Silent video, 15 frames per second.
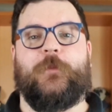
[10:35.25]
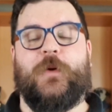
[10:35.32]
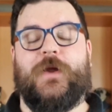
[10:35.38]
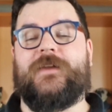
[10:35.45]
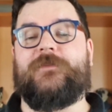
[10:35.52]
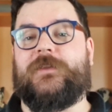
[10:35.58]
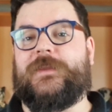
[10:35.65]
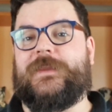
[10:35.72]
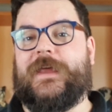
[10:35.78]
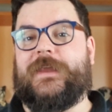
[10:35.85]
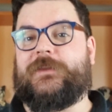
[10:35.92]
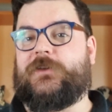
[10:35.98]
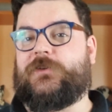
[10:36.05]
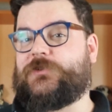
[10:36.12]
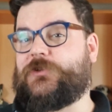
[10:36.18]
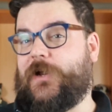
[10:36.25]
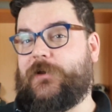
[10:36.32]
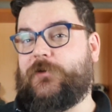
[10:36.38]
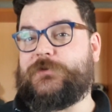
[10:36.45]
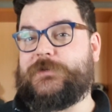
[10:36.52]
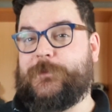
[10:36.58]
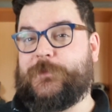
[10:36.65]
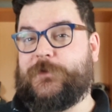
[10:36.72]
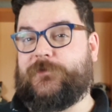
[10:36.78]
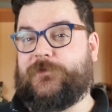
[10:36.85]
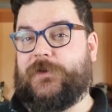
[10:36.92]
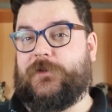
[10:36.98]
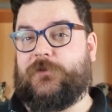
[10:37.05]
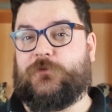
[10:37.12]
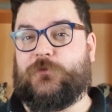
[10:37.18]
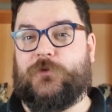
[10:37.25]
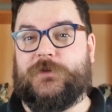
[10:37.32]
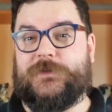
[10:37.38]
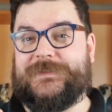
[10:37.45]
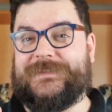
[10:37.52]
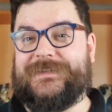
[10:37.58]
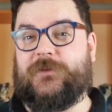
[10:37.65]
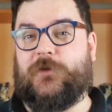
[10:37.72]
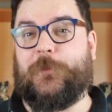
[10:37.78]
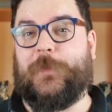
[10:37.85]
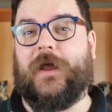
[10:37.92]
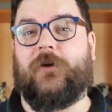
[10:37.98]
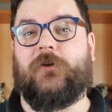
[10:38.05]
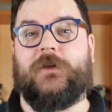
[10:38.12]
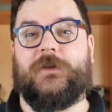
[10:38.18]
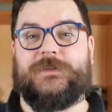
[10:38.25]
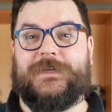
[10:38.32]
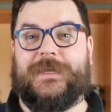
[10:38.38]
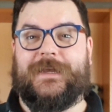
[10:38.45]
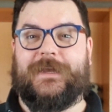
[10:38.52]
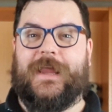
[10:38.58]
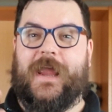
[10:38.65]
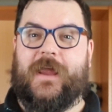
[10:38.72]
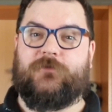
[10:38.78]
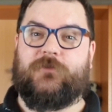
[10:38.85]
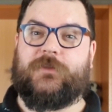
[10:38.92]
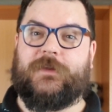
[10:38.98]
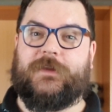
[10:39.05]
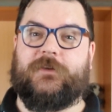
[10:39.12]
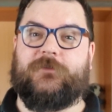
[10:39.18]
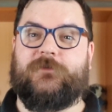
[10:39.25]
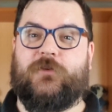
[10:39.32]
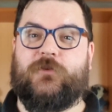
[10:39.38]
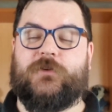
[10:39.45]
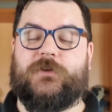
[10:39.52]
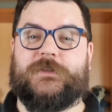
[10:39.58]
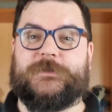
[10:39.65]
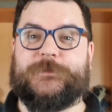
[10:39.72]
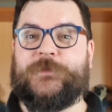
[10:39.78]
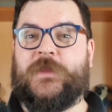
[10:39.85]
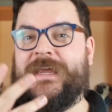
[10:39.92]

but even then the shallow depth of field was still a barrier to getting everything in focus.